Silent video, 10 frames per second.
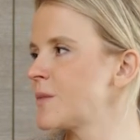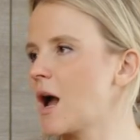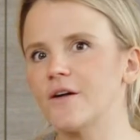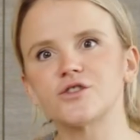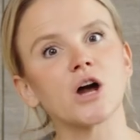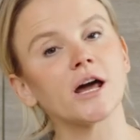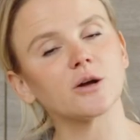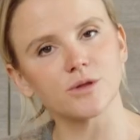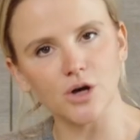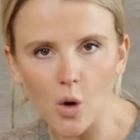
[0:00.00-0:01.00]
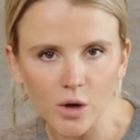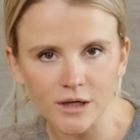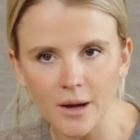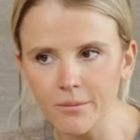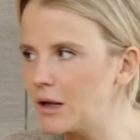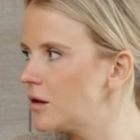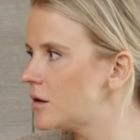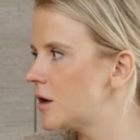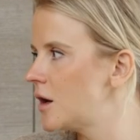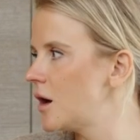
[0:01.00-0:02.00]
I've tried it with coconut
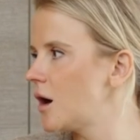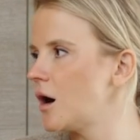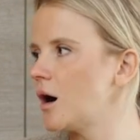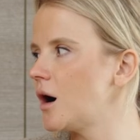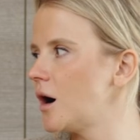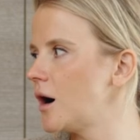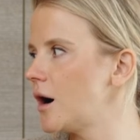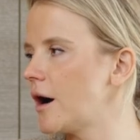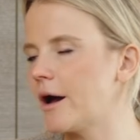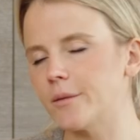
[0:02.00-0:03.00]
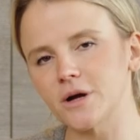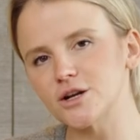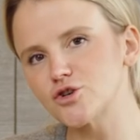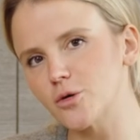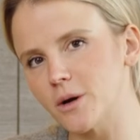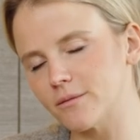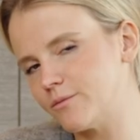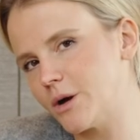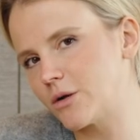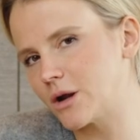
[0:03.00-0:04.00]
milk. I'm not sure
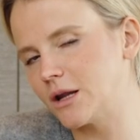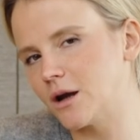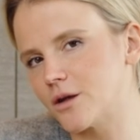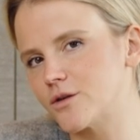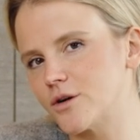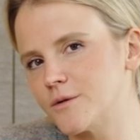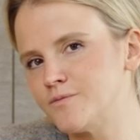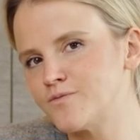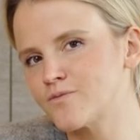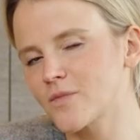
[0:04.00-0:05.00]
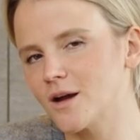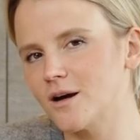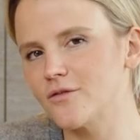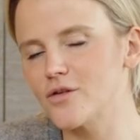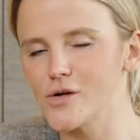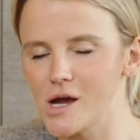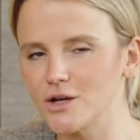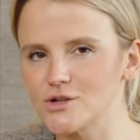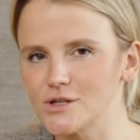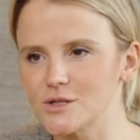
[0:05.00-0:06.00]
about any other
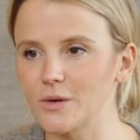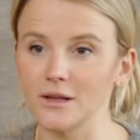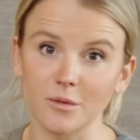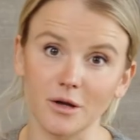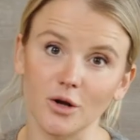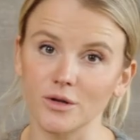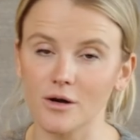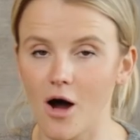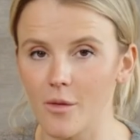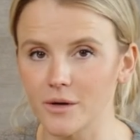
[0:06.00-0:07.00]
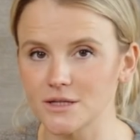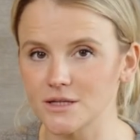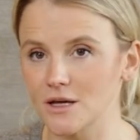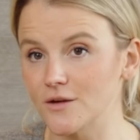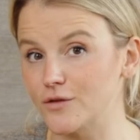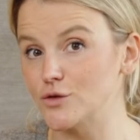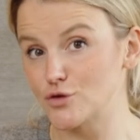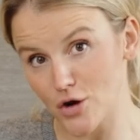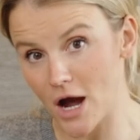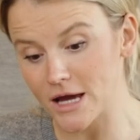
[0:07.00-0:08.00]
variations, but let me know in the comments if you
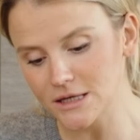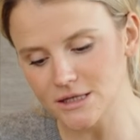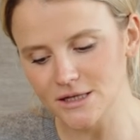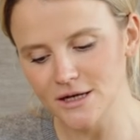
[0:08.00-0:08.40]
try it.